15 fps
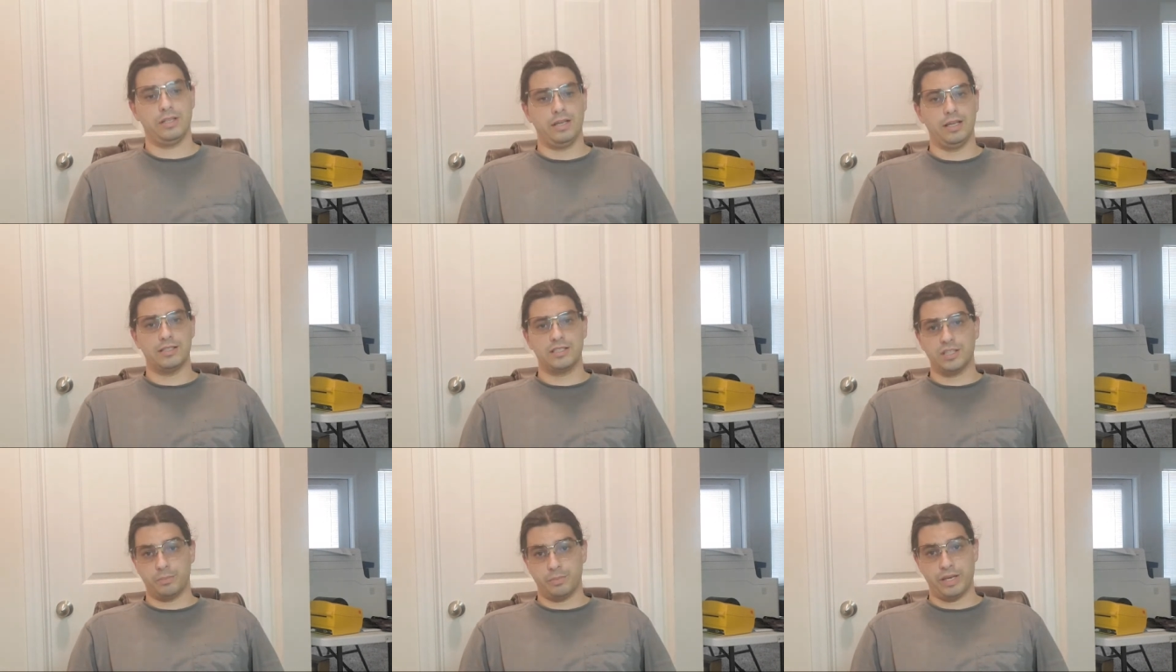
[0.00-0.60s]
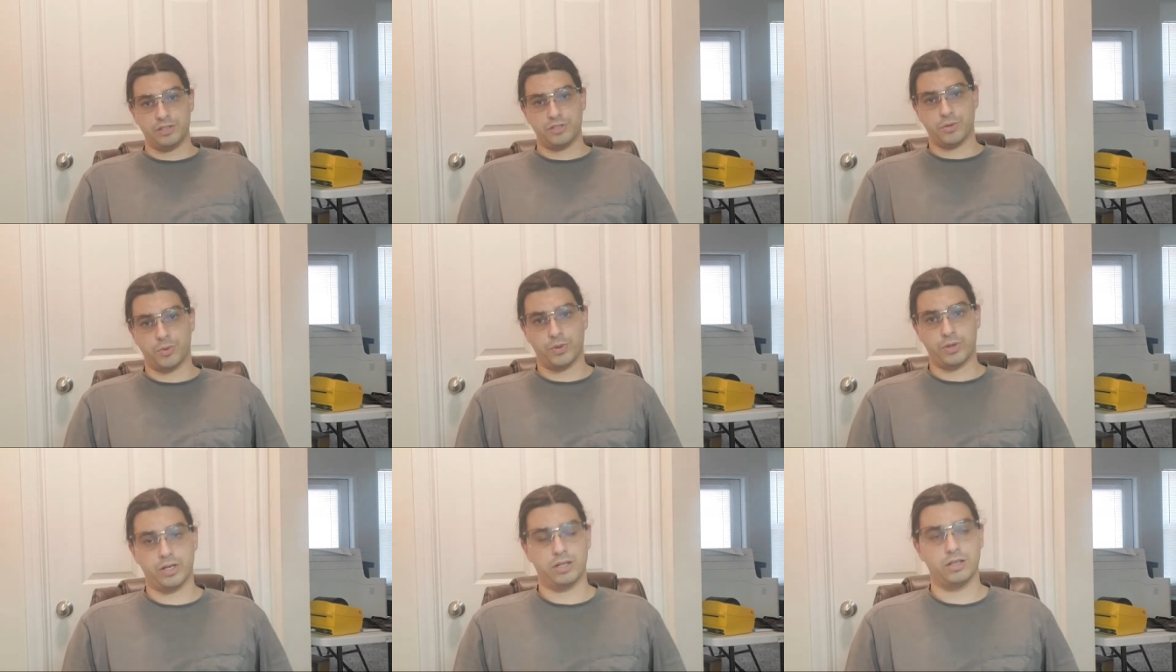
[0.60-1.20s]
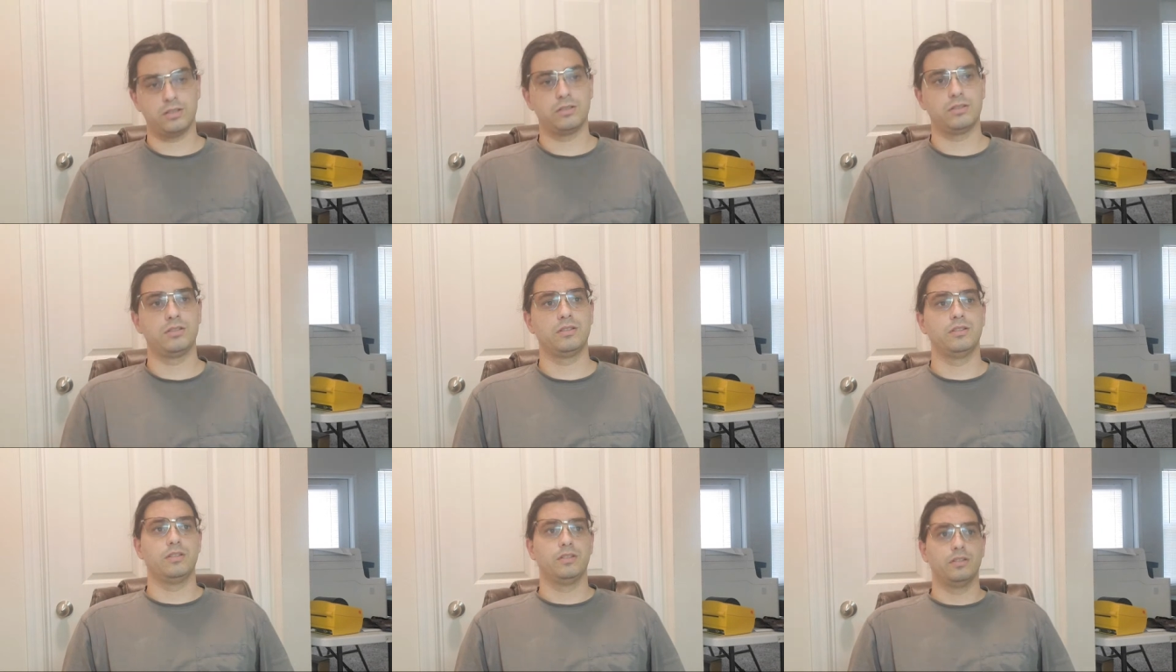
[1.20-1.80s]
It's the mentor
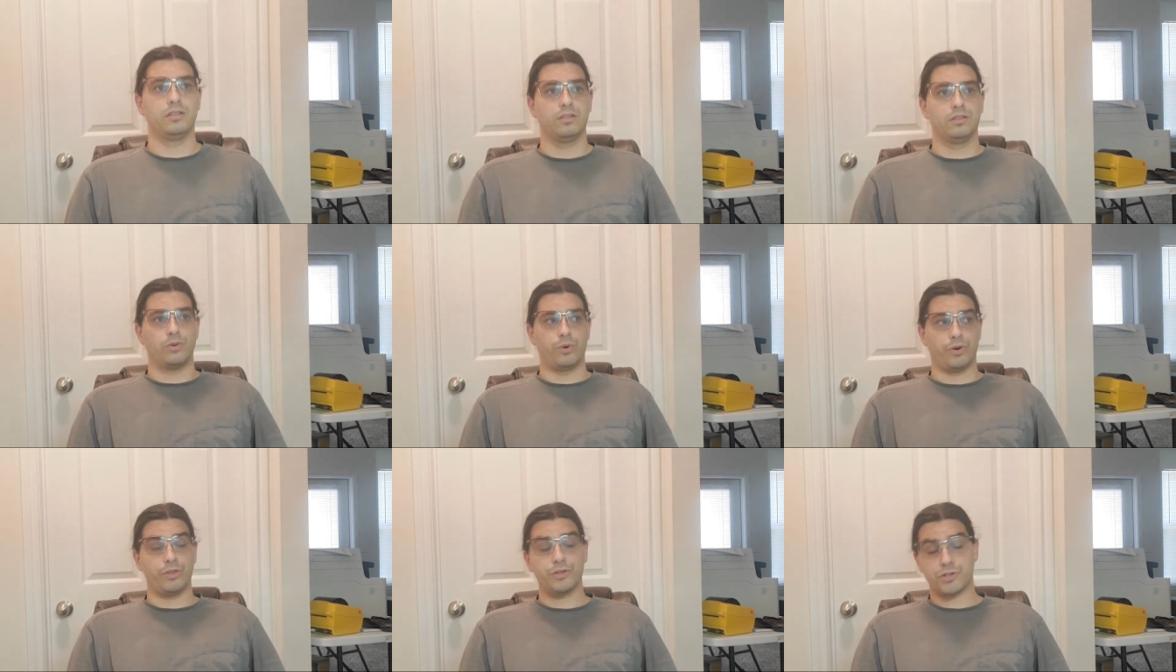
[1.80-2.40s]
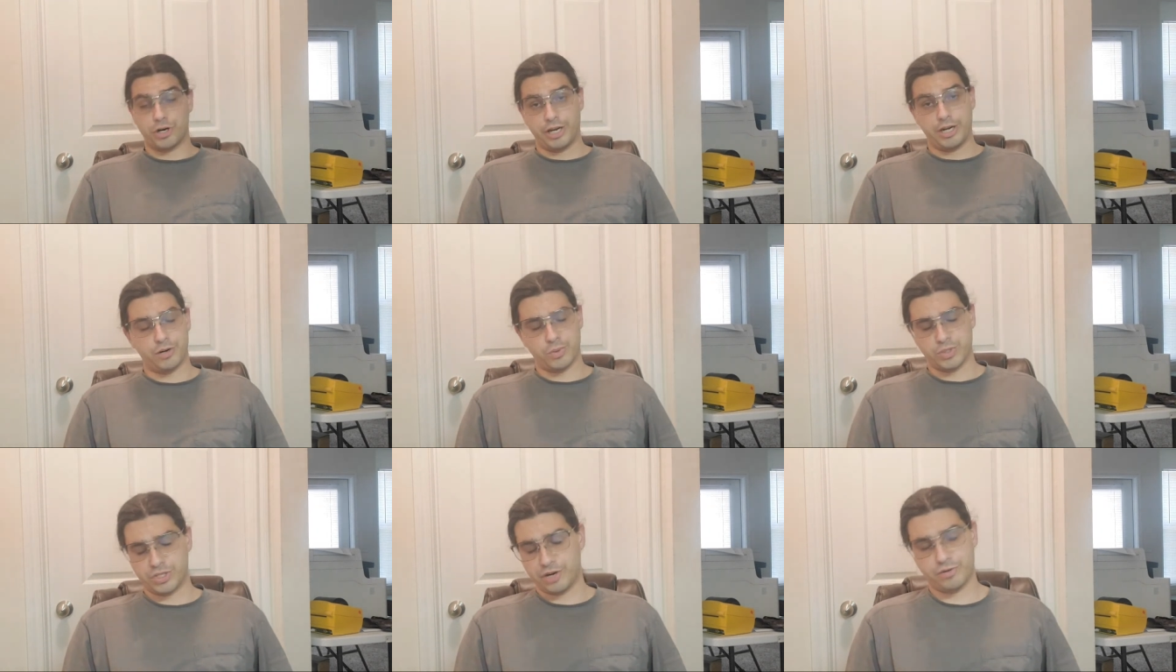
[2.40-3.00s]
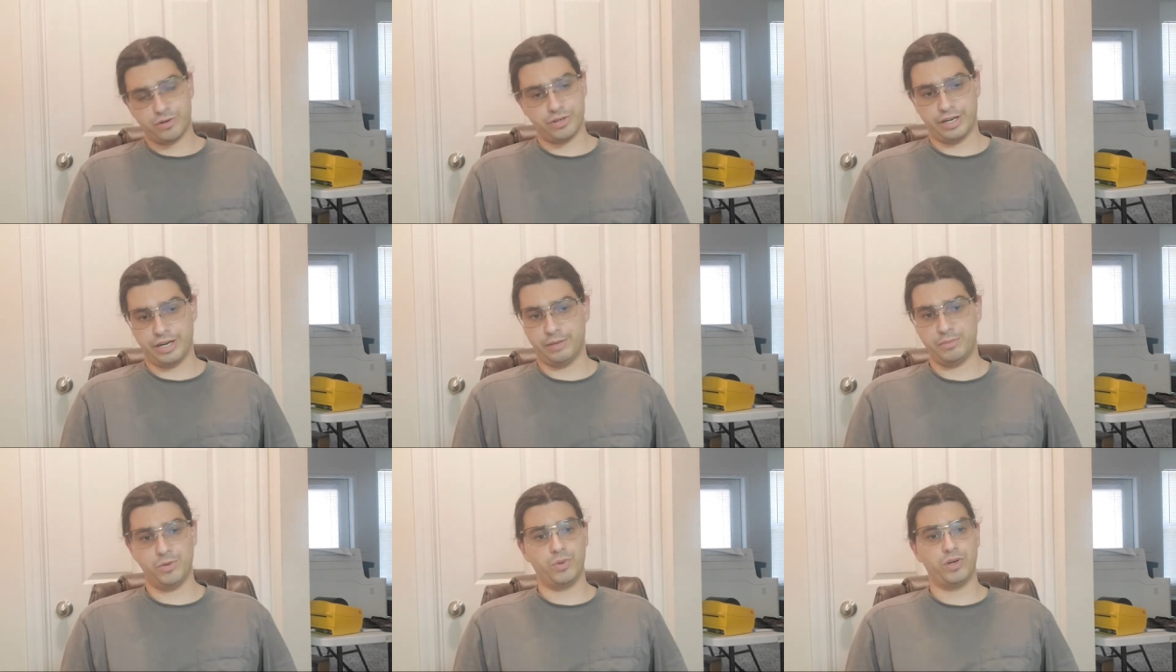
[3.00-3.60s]
or the trainer, whichever
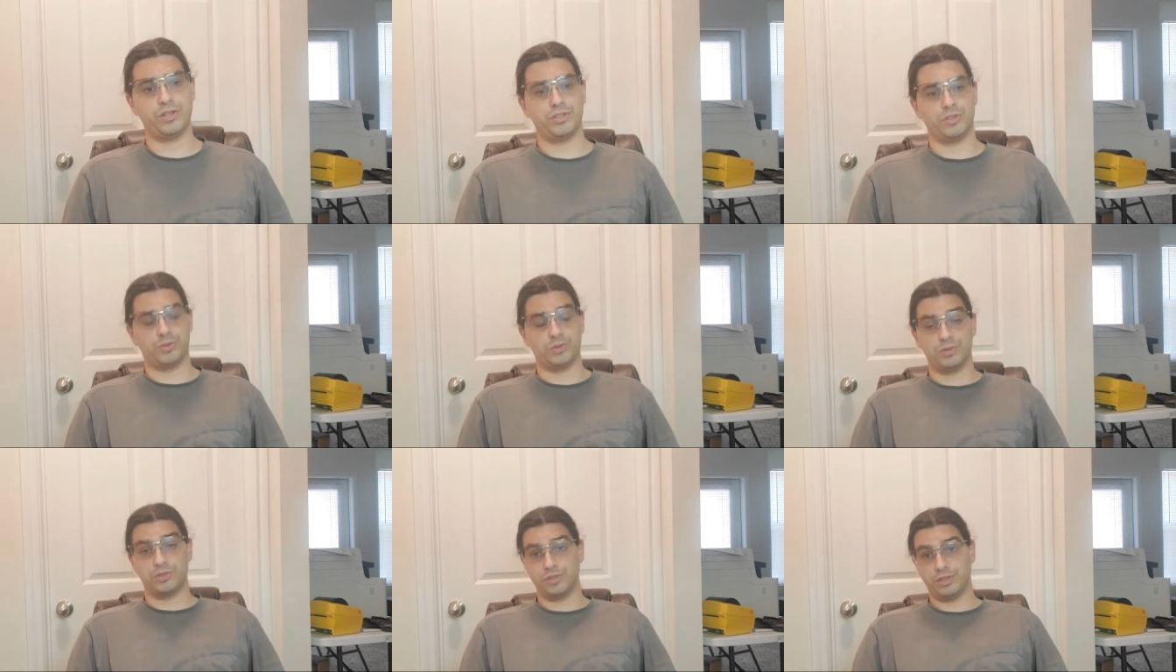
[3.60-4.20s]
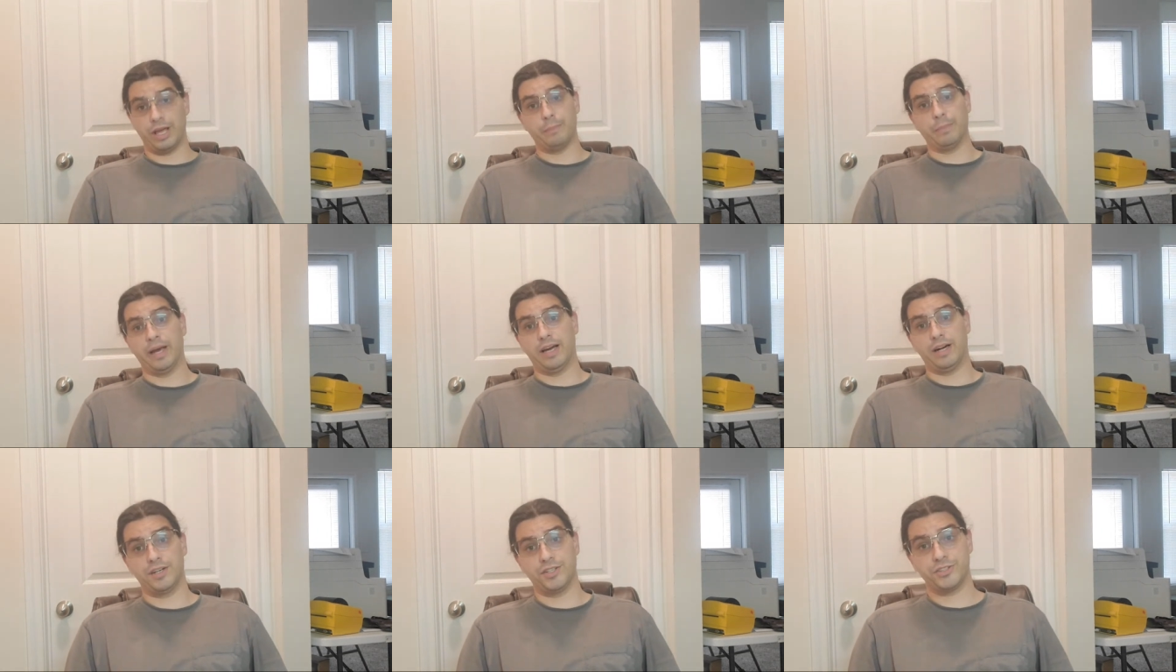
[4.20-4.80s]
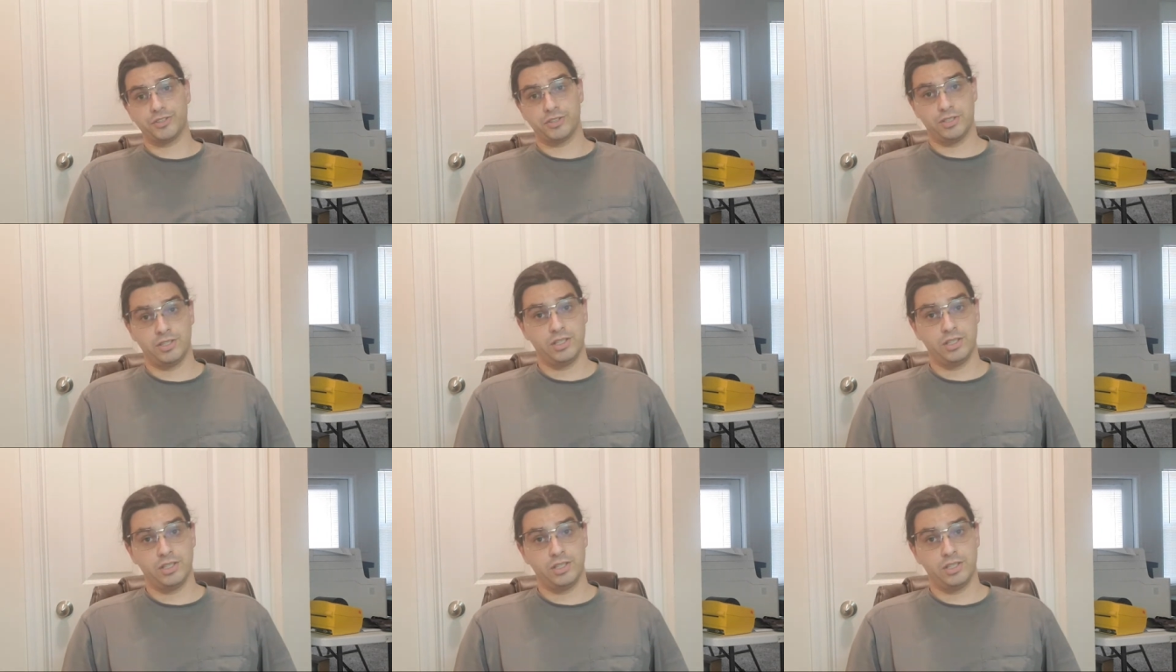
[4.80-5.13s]
name you want to use, that matters.